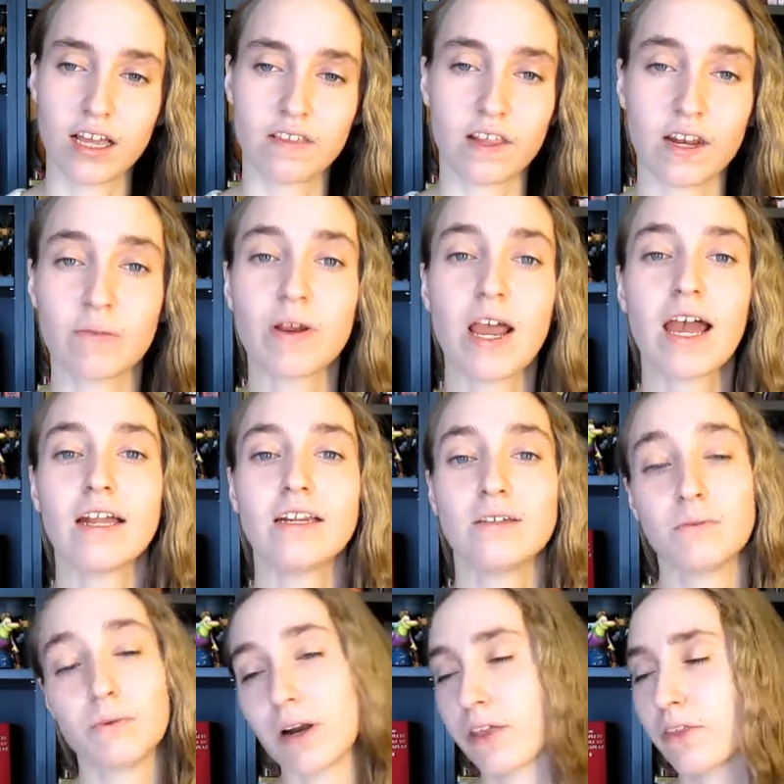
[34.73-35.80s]
that I
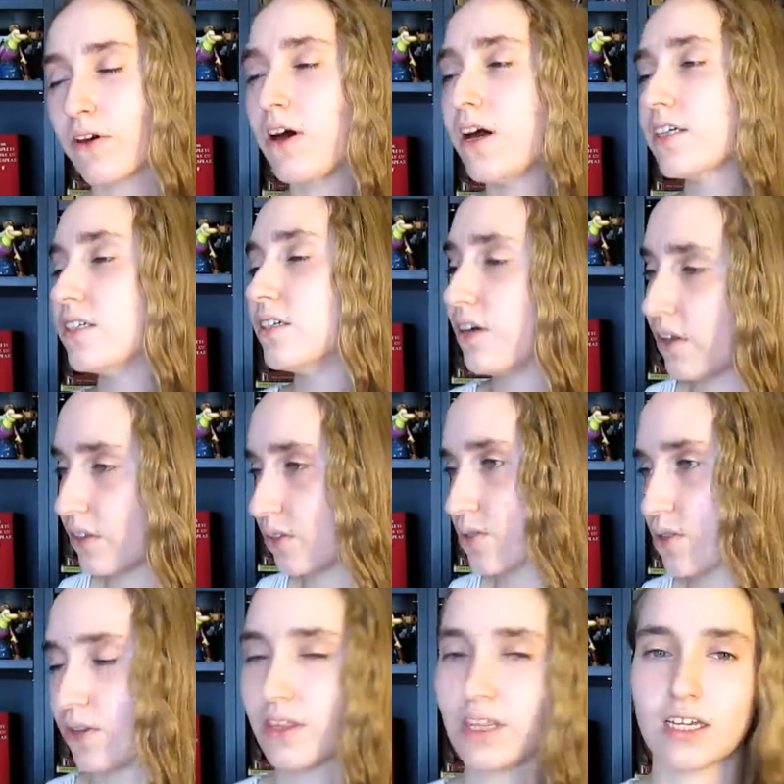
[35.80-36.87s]
read, what I thought, all those
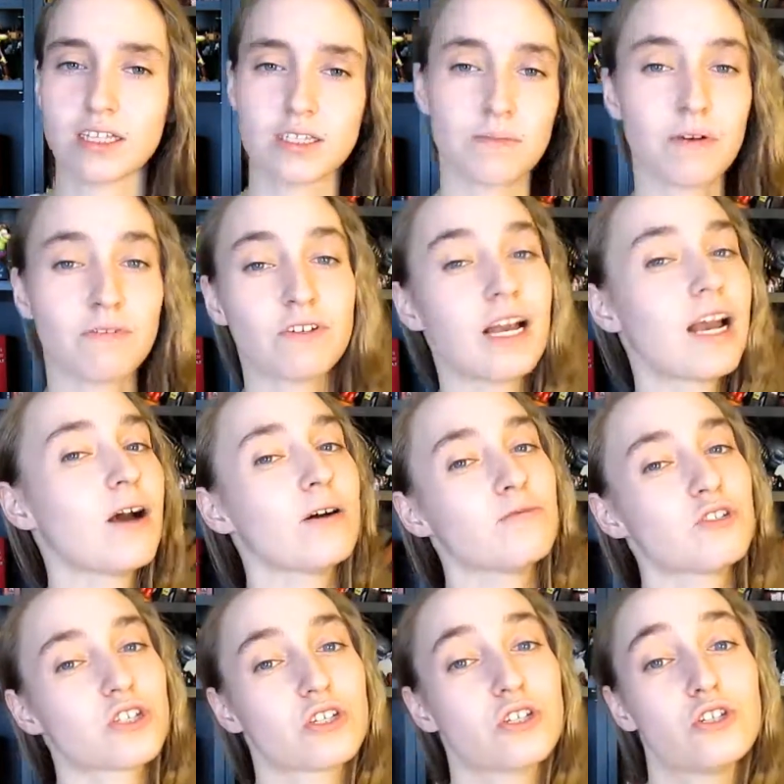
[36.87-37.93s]
good things. But for now
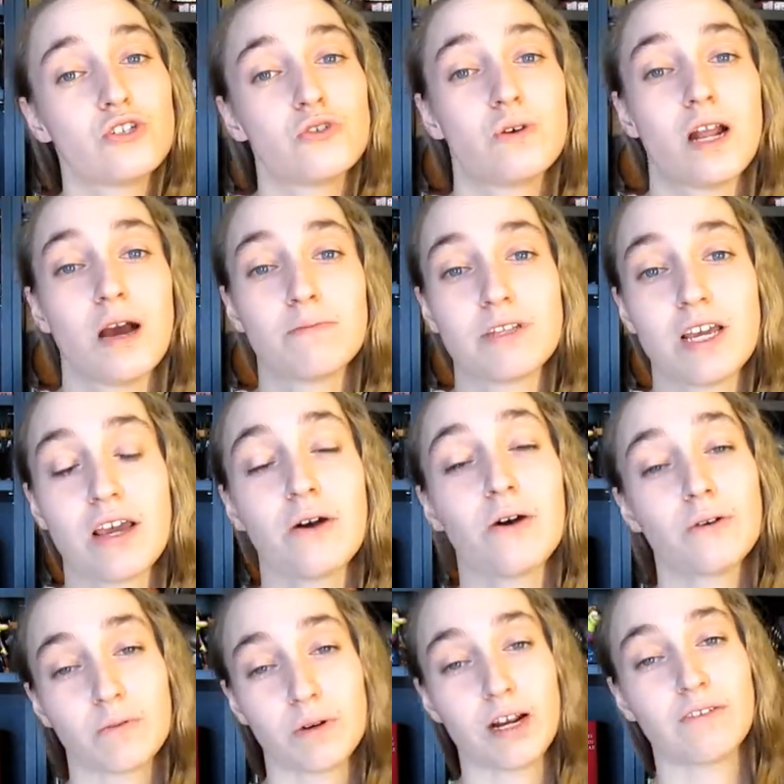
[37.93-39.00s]
I'm just gonna do an update
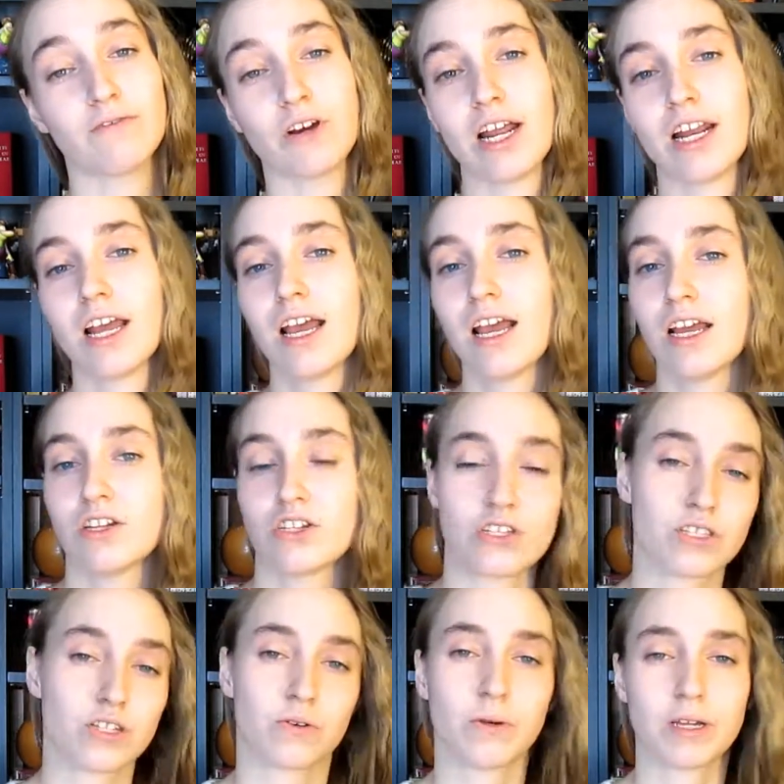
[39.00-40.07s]
on what I've read,
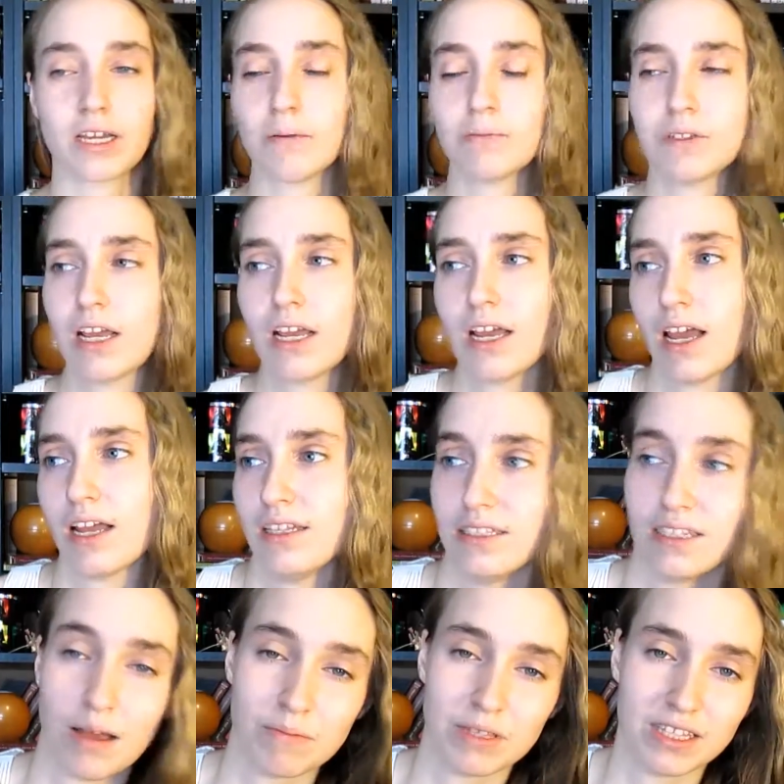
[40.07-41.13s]
just a quick update,
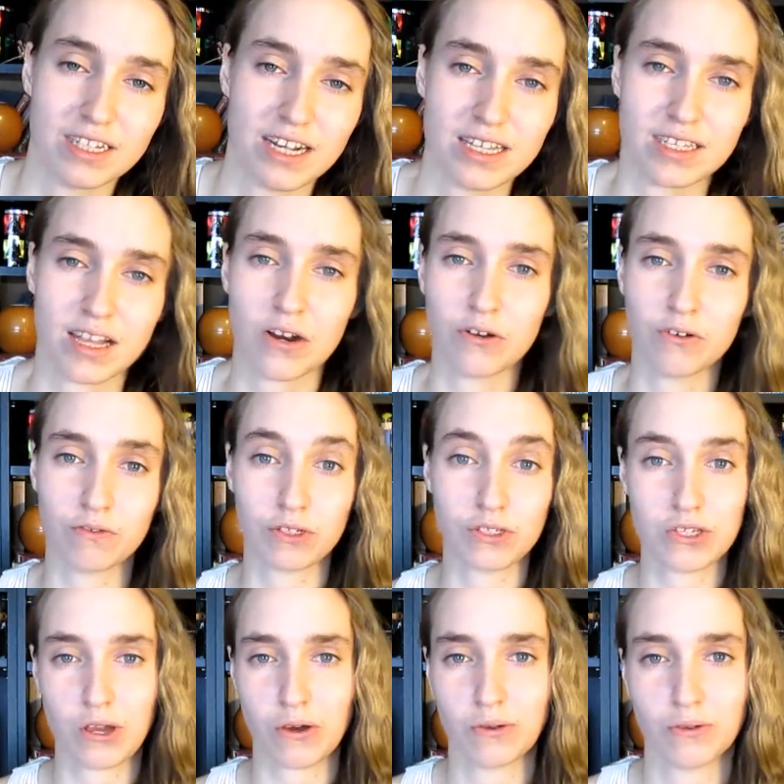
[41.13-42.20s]
and I mean the day's not over,
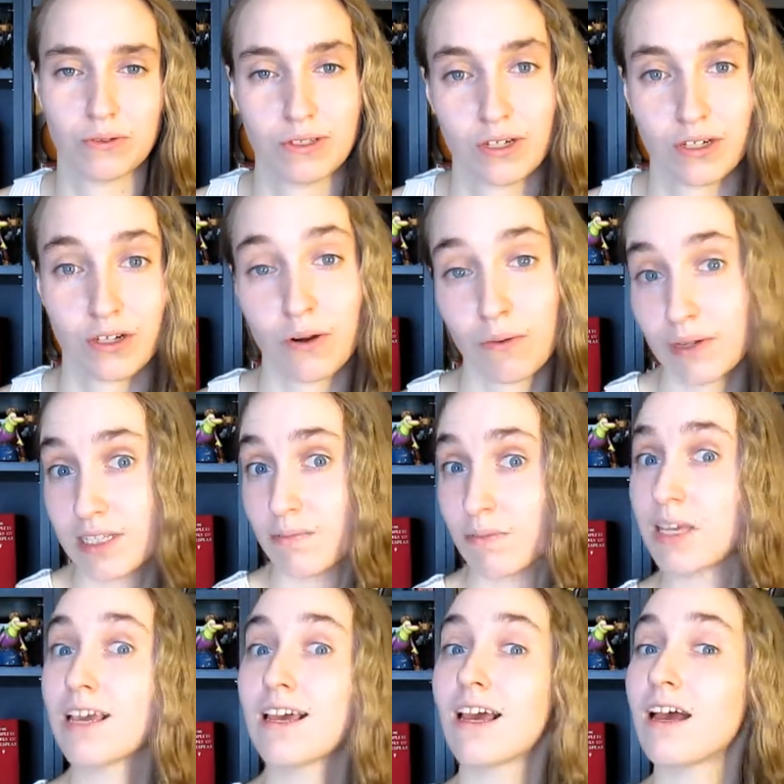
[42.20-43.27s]
so there could always
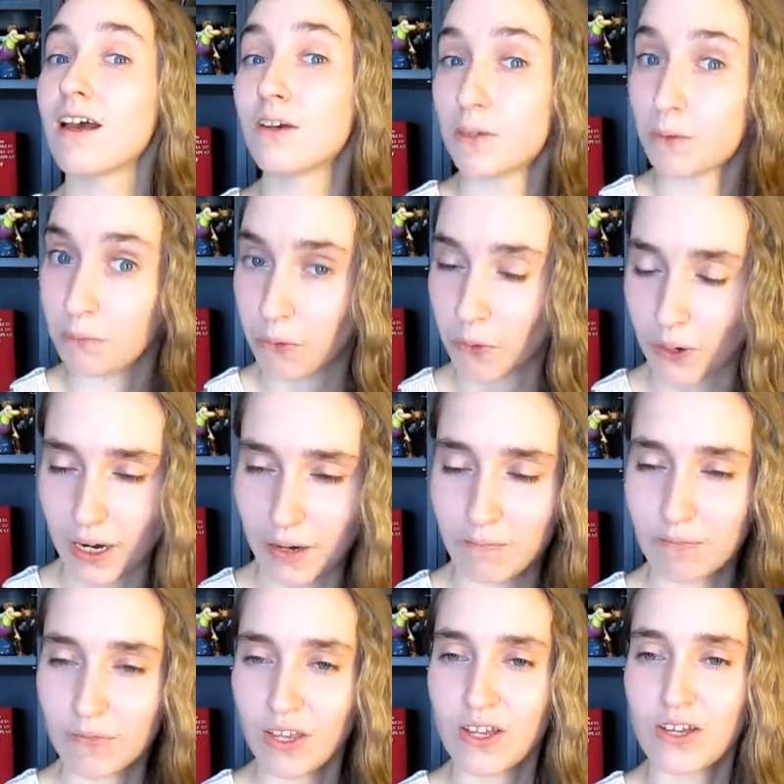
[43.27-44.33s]
be more.
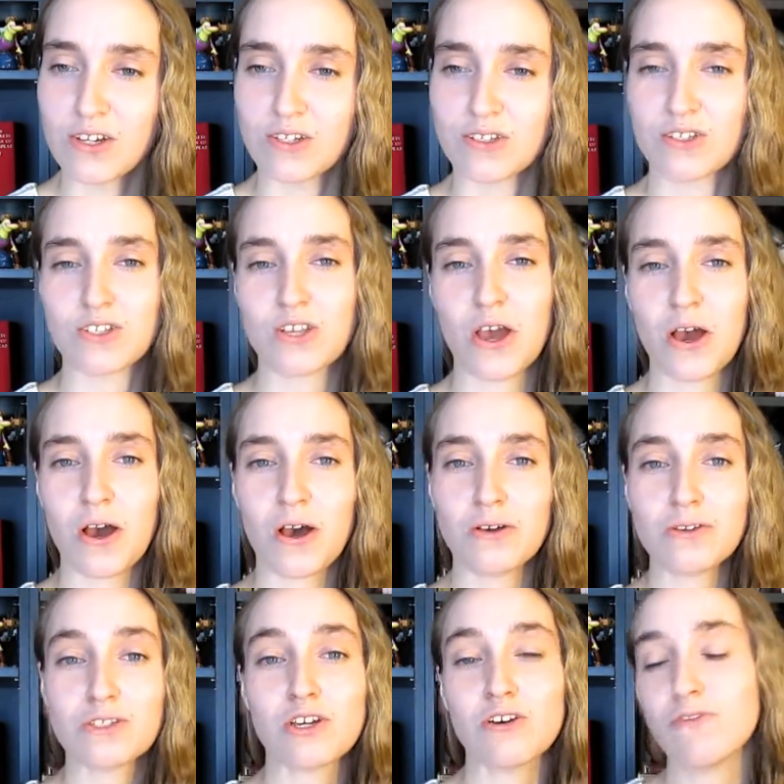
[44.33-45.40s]

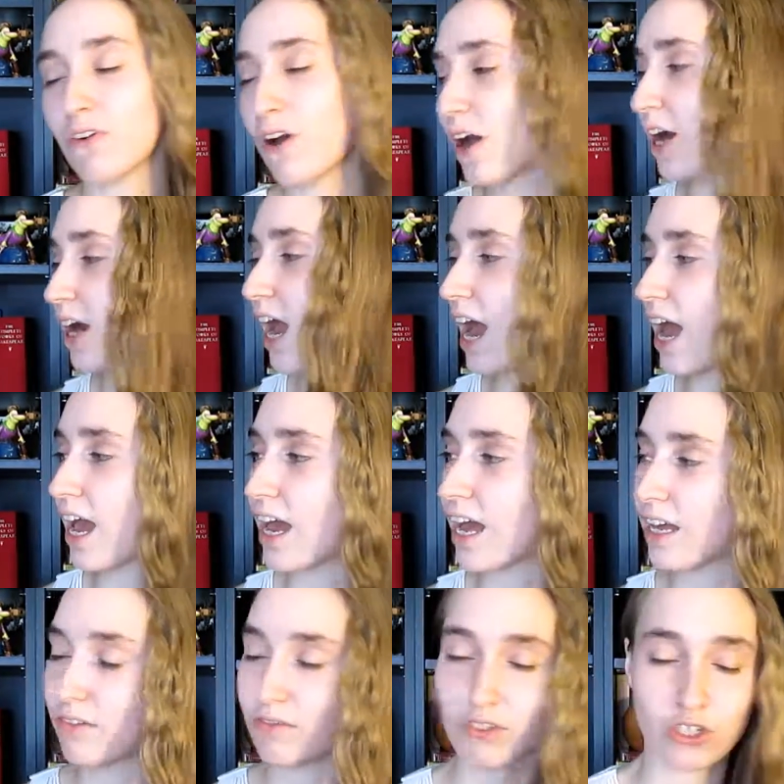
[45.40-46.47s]
So far
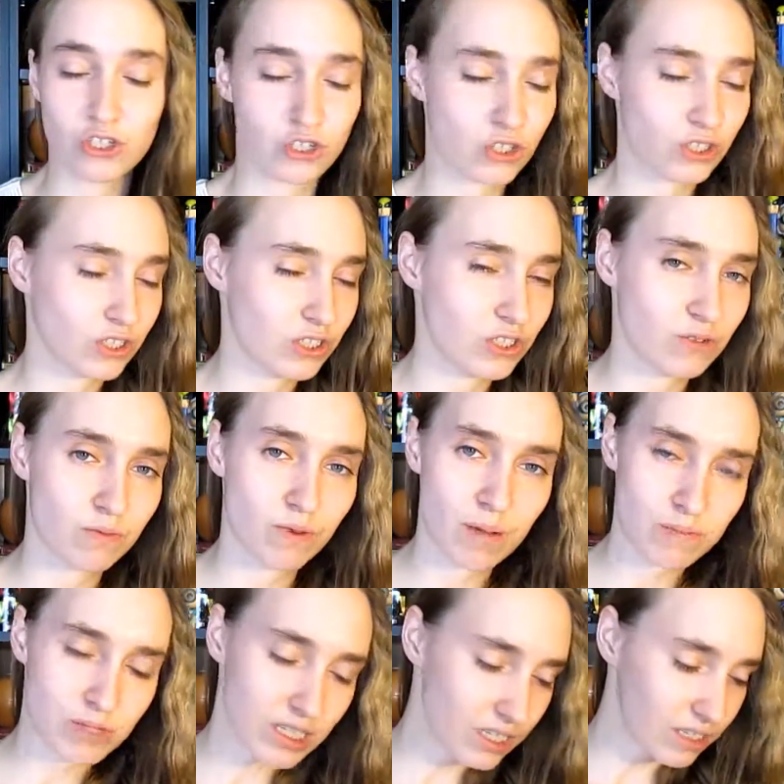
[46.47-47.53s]
I finished Girl
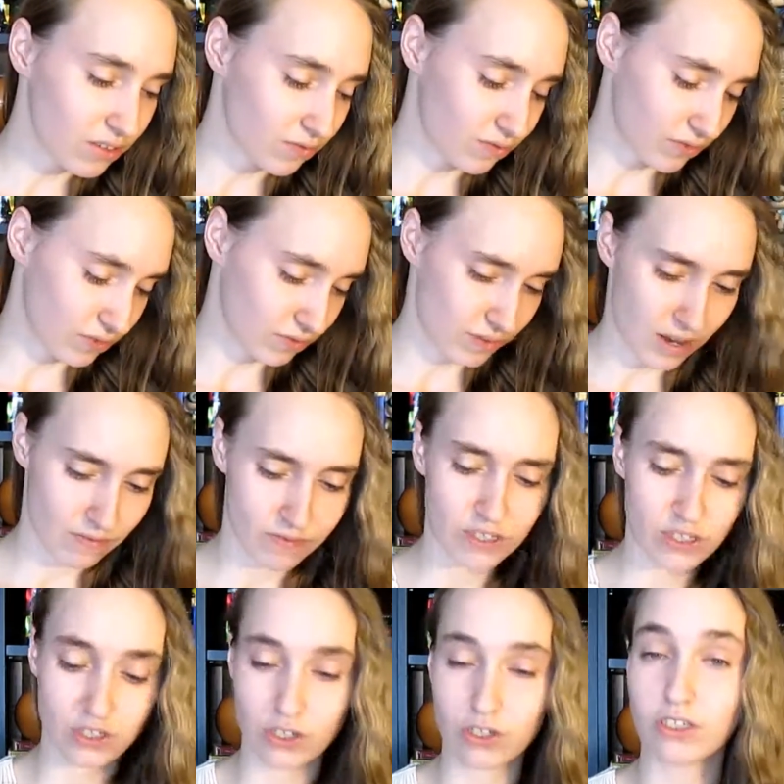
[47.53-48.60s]
Interrupted.
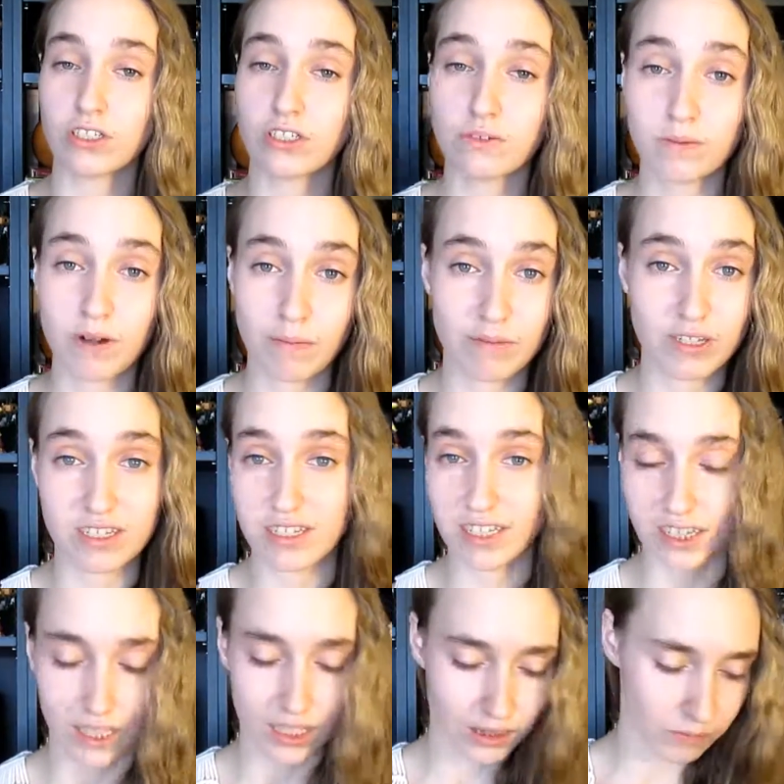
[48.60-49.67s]

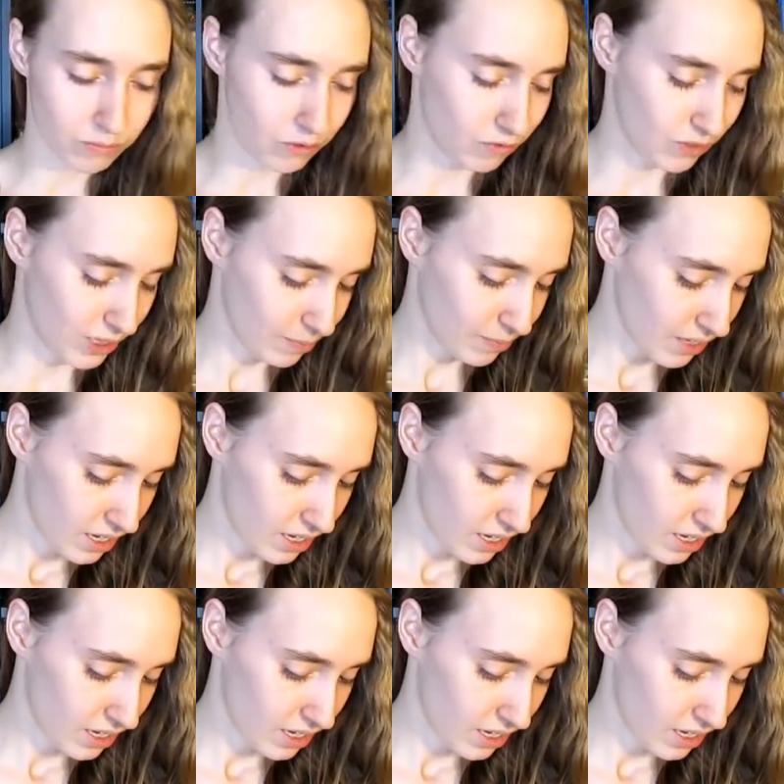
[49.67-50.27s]
Didn't like the movie.